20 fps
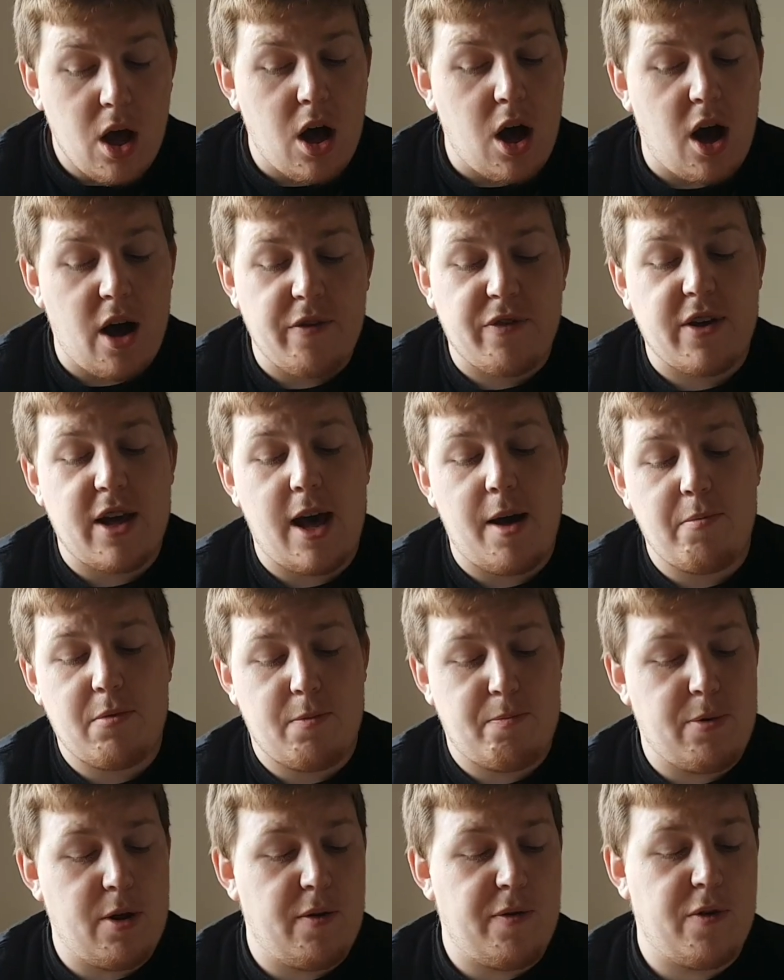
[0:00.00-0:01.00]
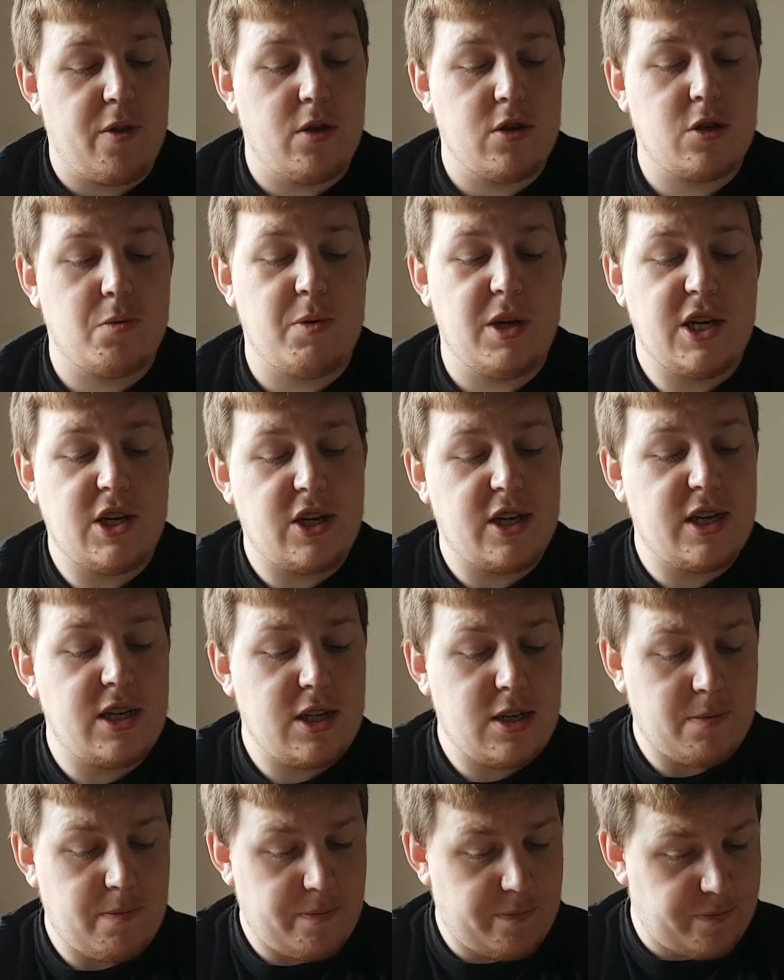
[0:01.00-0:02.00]
I've kept both of those
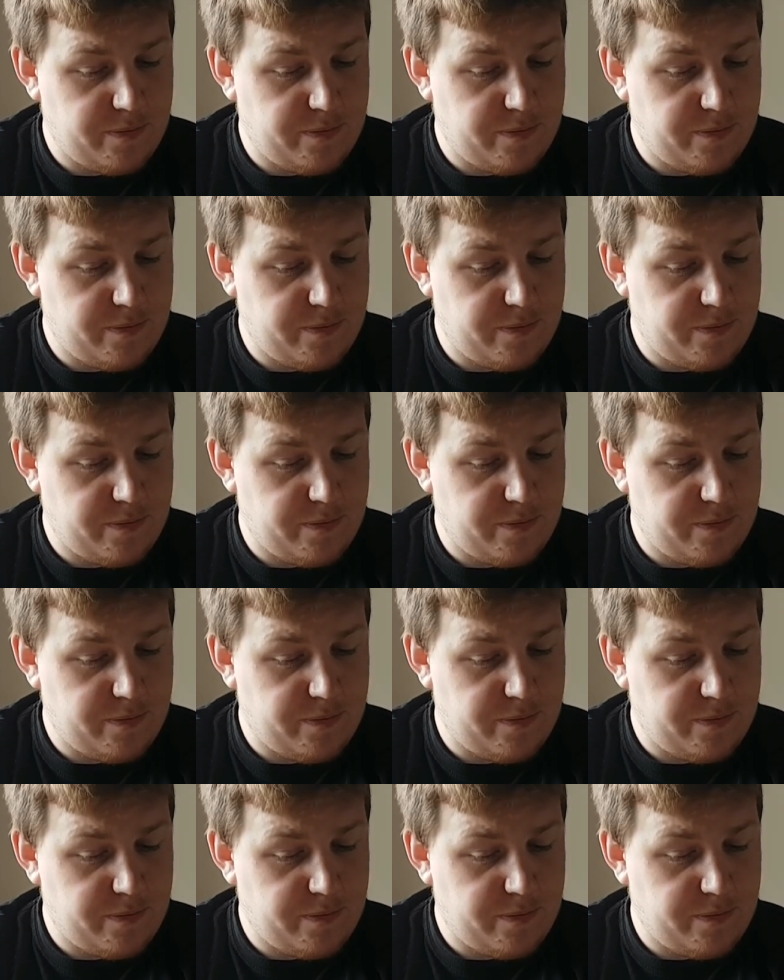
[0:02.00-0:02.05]
species,